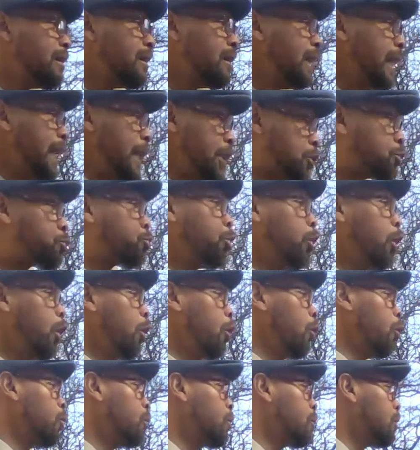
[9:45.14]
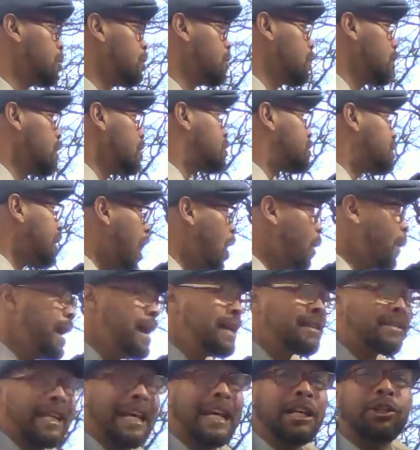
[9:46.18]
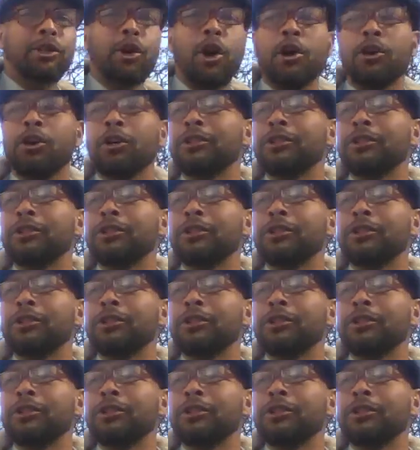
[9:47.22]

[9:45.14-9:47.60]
is true, so is eternal